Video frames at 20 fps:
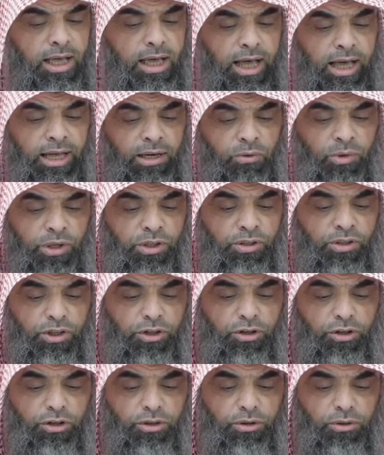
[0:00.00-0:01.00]
And when the
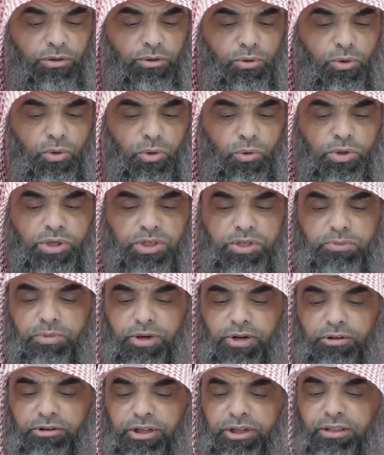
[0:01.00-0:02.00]
girl who was
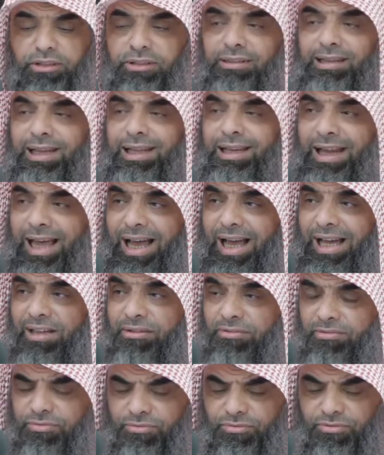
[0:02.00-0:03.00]
buried
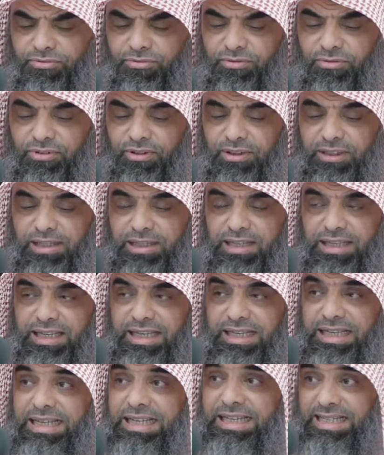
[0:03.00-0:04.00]
alive
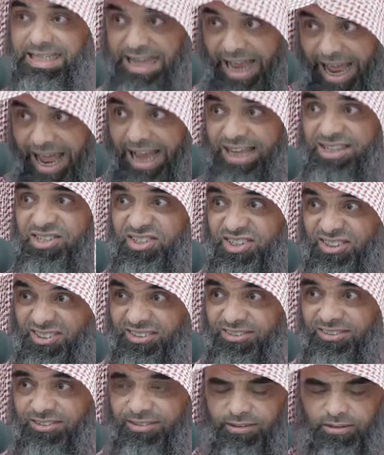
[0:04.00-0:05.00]
is
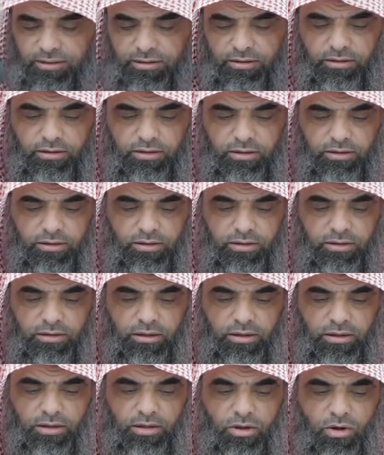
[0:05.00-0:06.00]
asked,
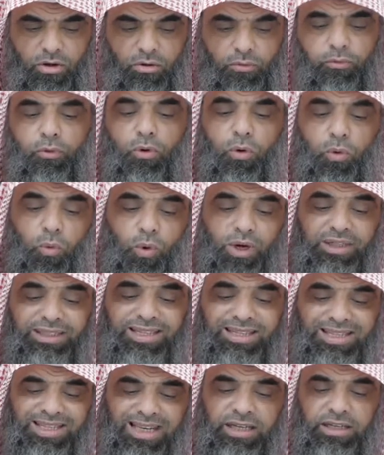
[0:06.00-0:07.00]
for what
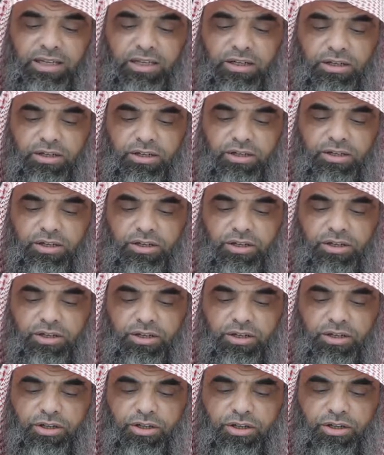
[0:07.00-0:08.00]
sin
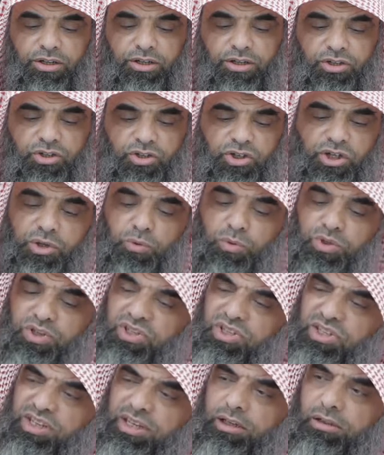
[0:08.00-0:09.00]
she
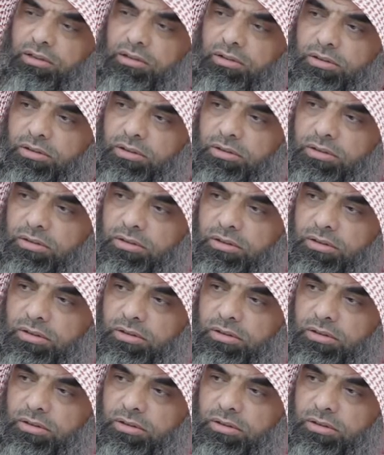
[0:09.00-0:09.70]
was killed.